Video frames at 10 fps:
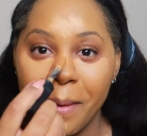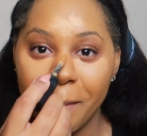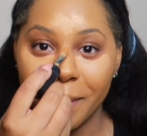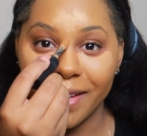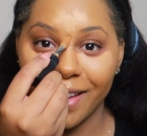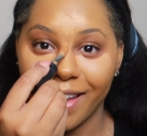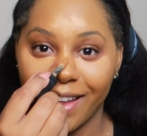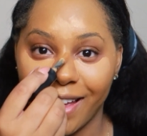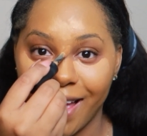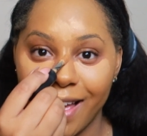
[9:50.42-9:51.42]
But yeah,
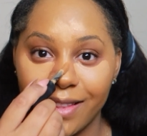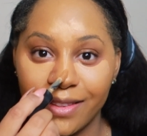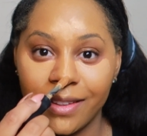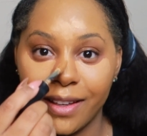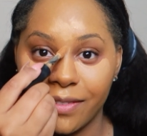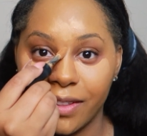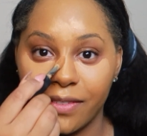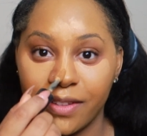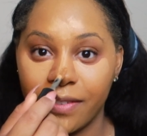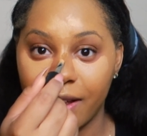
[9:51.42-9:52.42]
I love
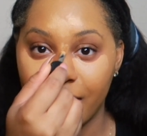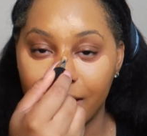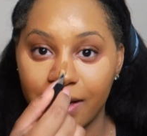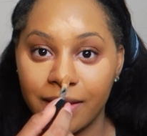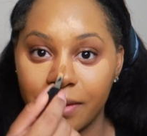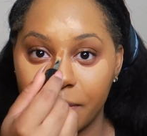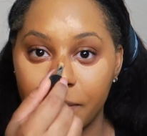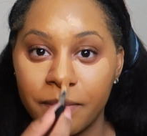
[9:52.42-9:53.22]
highlighting.